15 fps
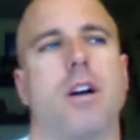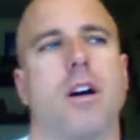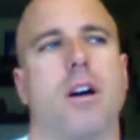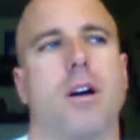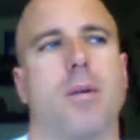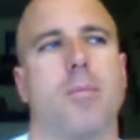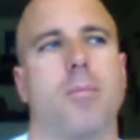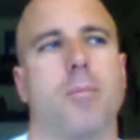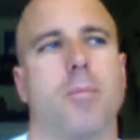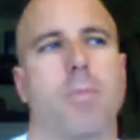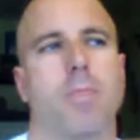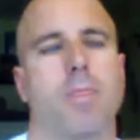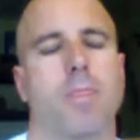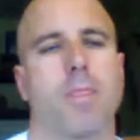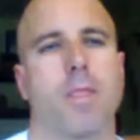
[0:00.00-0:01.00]

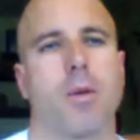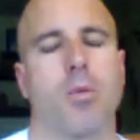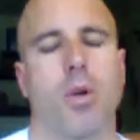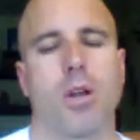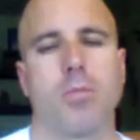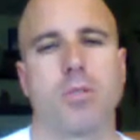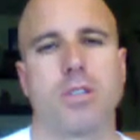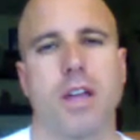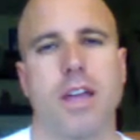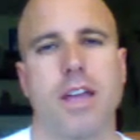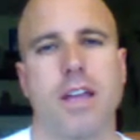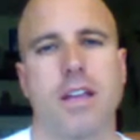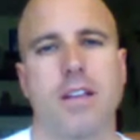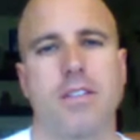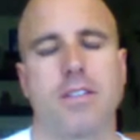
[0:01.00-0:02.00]
What I'm
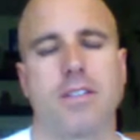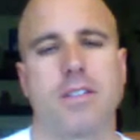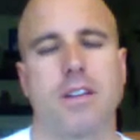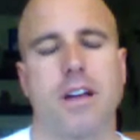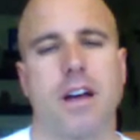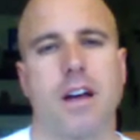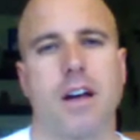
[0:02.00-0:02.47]
saying is,